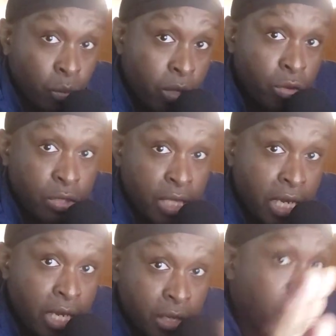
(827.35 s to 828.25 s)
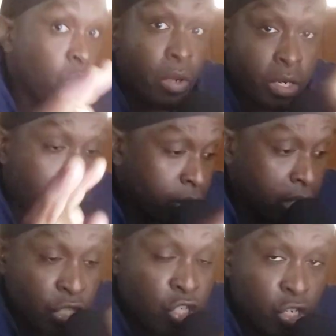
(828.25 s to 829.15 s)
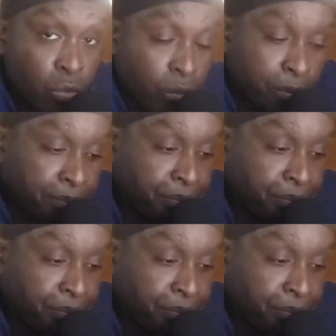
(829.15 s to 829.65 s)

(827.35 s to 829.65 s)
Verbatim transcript: Windows 10, just Windows in general,